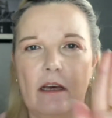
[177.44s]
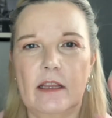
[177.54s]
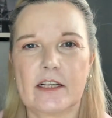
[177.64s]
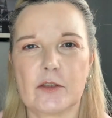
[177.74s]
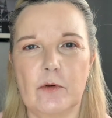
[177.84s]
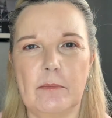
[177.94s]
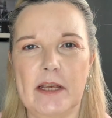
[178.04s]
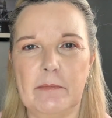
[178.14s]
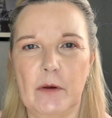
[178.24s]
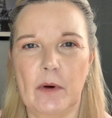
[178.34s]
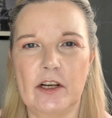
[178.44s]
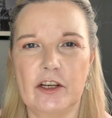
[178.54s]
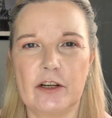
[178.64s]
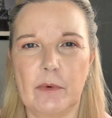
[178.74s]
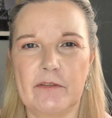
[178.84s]
that's what made me
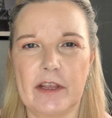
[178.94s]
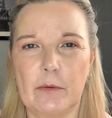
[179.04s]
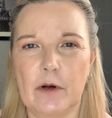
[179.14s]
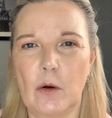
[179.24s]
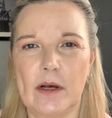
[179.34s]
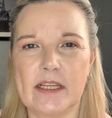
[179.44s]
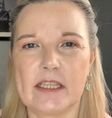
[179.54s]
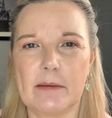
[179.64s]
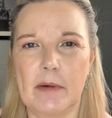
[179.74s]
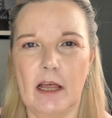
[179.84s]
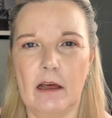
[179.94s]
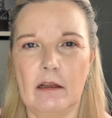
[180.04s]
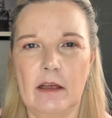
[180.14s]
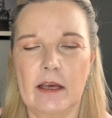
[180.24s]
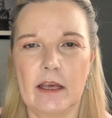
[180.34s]
wonder whether they were quite similar,
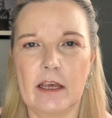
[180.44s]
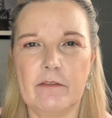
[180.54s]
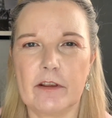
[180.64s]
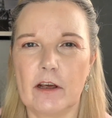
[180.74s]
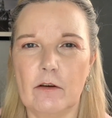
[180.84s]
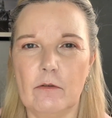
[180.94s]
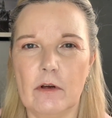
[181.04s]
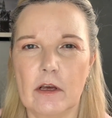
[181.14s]
even though